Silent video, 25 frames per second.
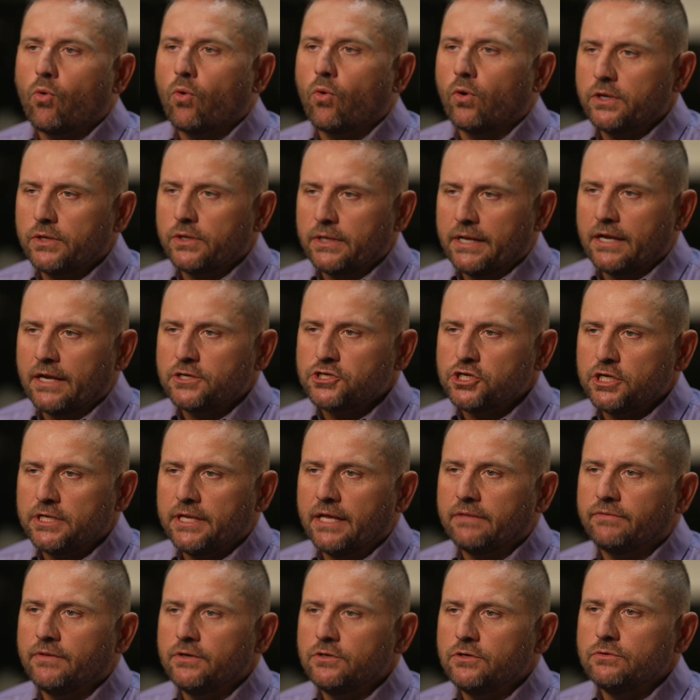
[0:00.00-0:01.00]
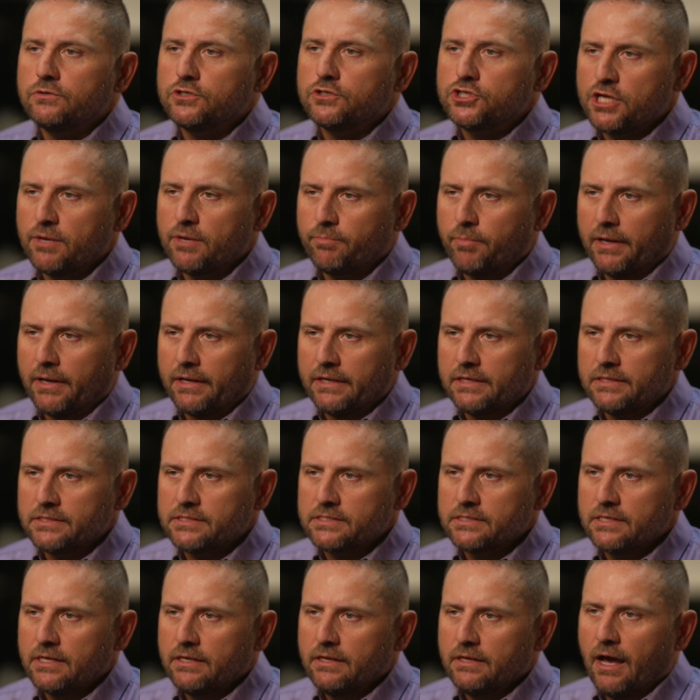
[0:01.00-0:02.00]
or you can actually get the new chip
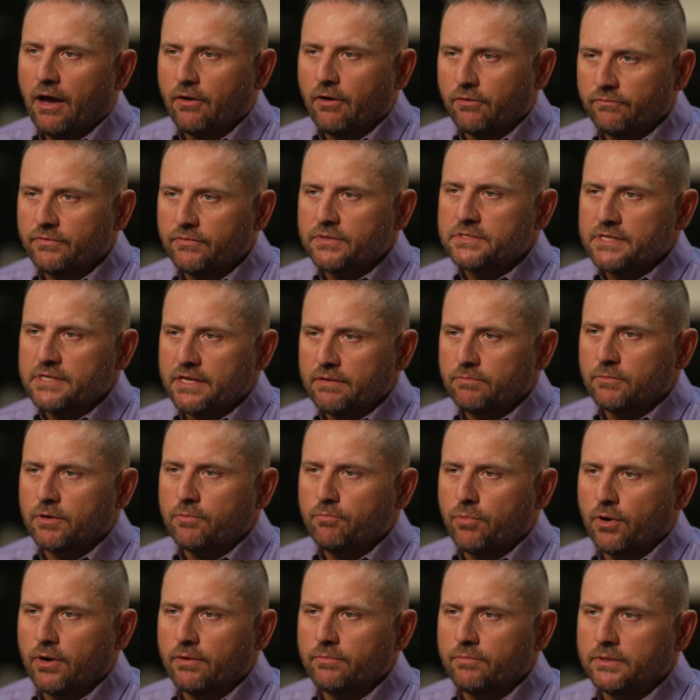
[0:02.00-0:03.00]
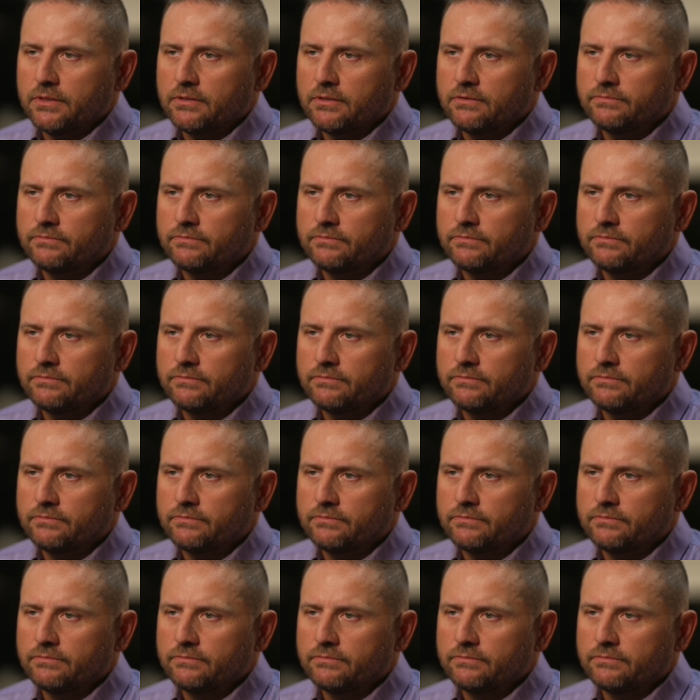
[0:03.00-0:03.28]
ice out of the same compartment.